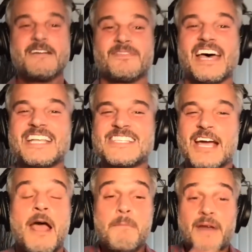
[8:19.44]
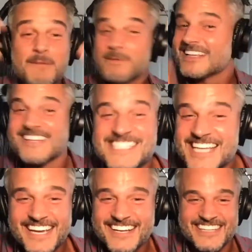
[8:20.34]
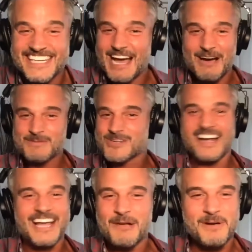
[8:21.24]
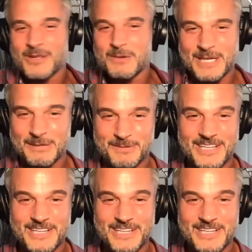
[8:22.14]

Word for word: That's right. But I break the cycle and now I'm trying to help other people.